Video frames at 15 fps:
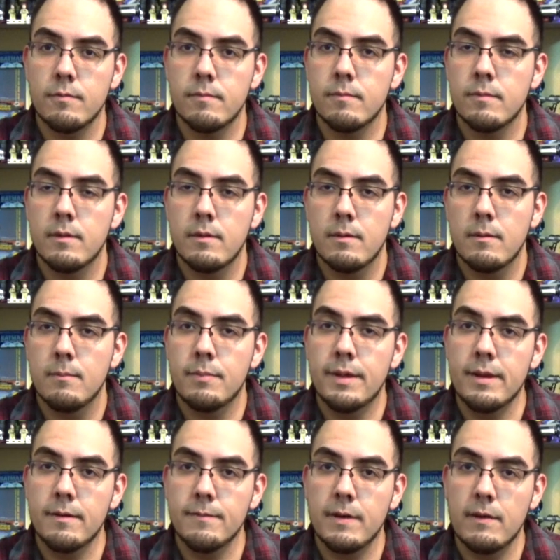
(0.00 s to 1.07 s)
10
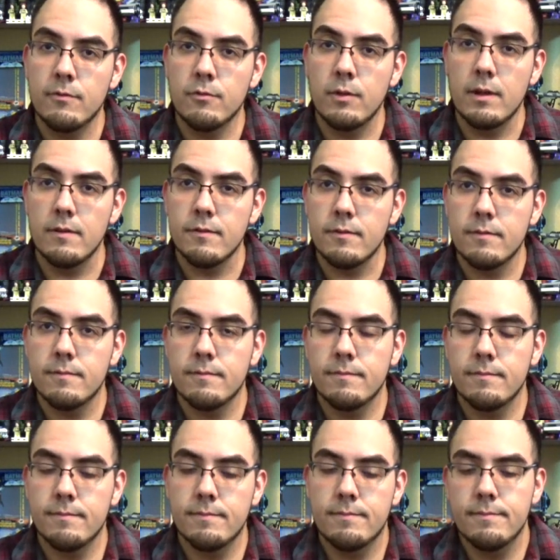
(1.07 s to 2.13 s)
and 5 strings.
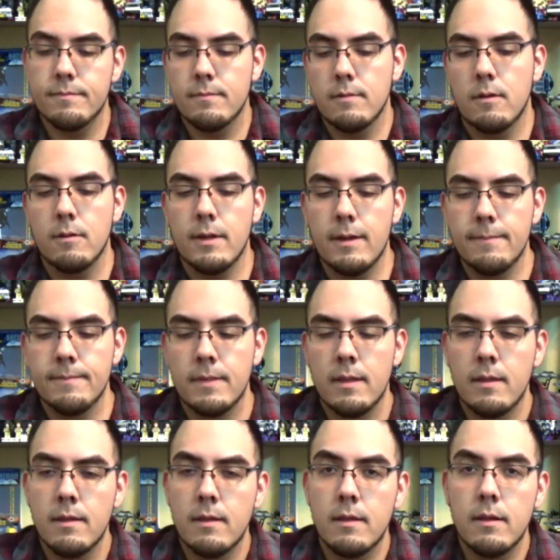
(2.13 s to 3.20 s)
Okay?
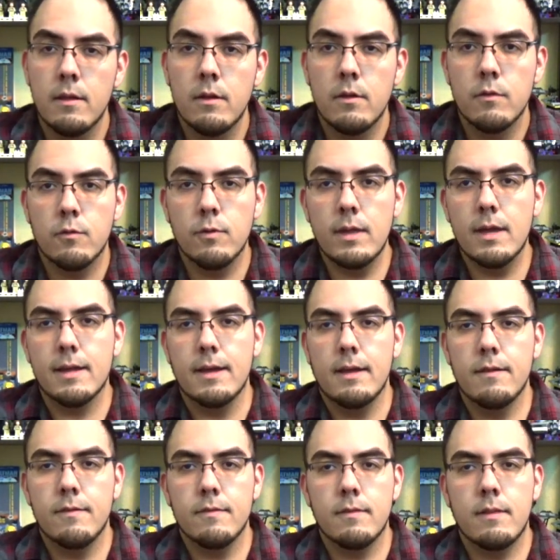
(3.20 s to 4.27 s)
So yeah,
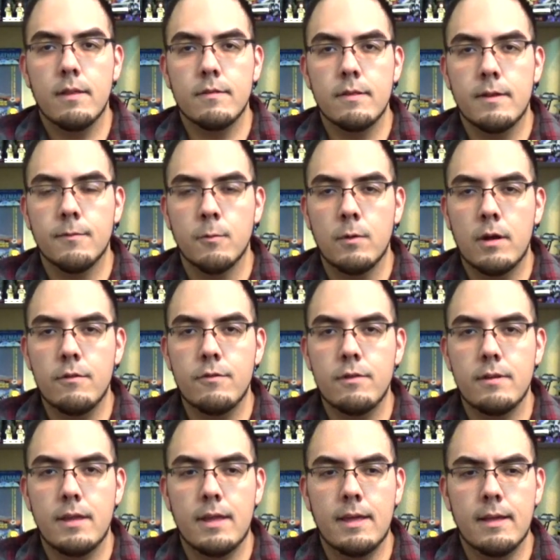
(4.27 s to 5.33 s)
guys, thanks a lot for
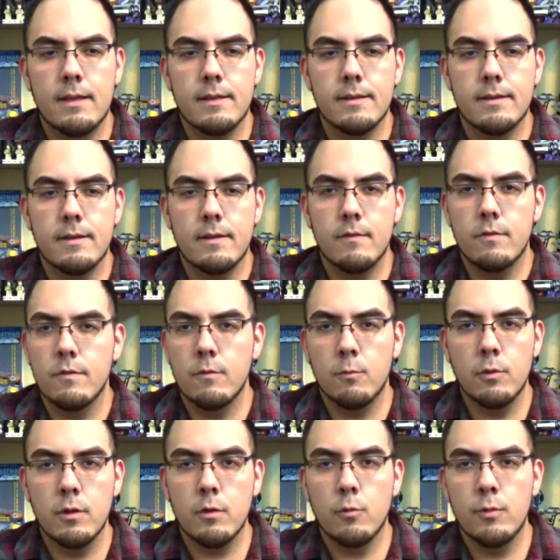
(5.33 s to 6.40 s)
watching, and this is a
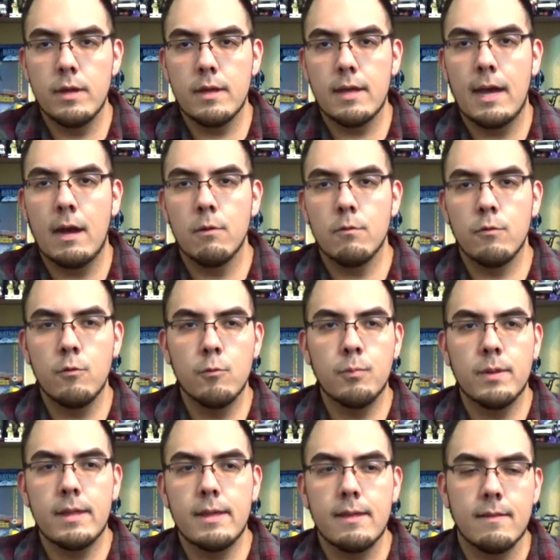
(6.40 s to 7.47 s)
really quick how to
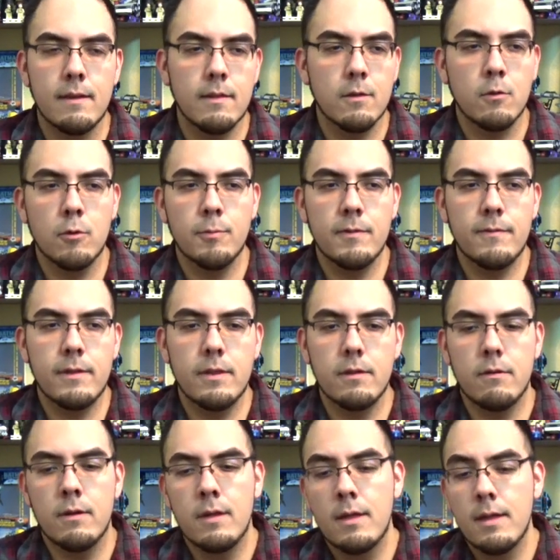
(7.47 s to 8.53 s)
play guitarra de golpe
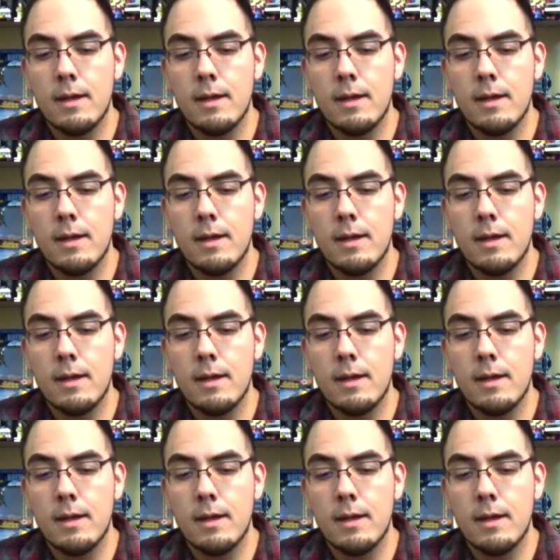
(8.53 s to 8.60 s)
video.